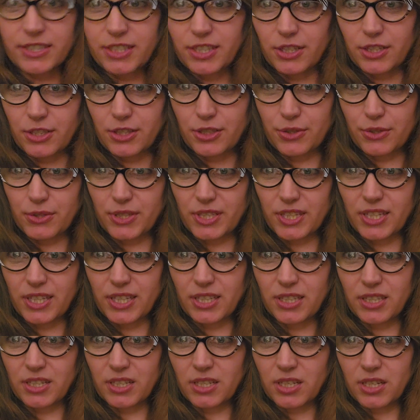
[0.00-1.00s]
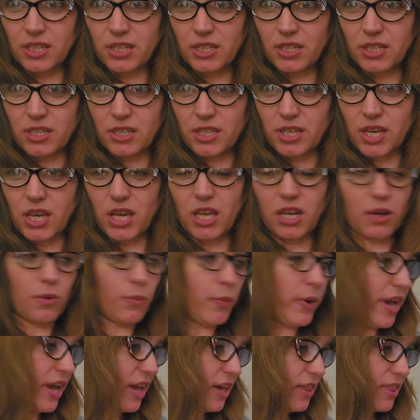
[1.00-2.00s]
to use it in a
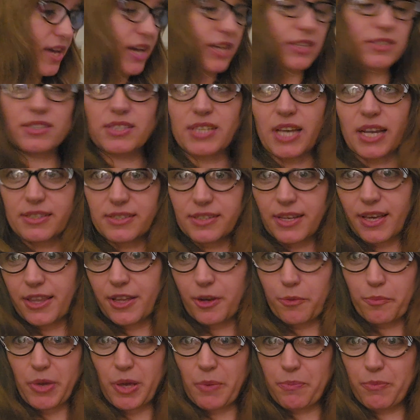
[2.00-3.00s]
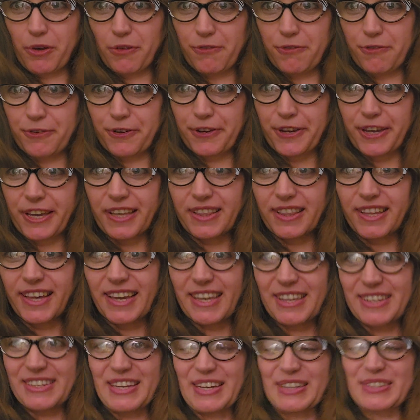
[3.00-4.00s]
way that sets other people free,
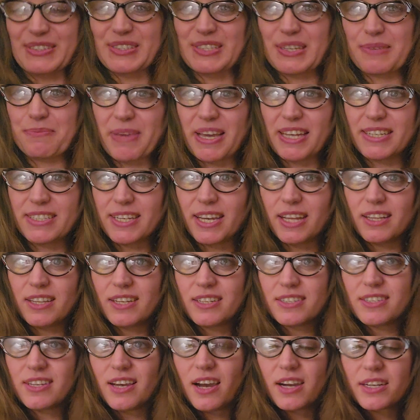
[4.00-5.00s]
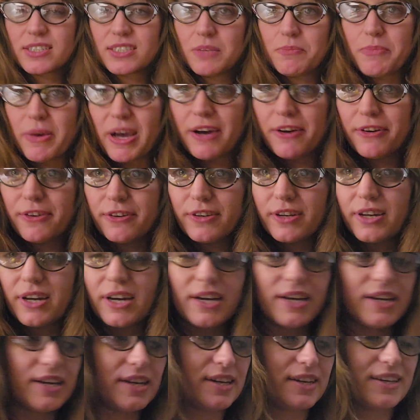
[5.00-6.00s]
like Nelson Mandela talked about.
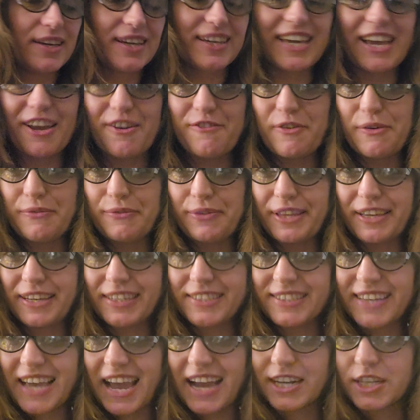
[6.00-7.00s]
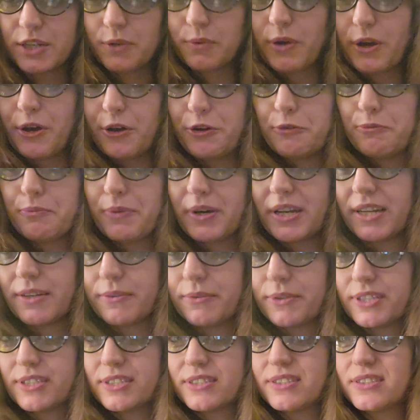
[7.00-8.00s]
I can't remember the exact quote, but it
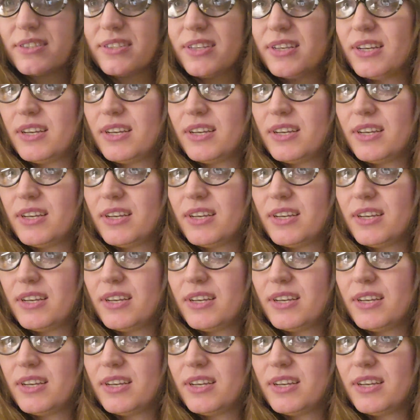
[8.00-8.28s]
was,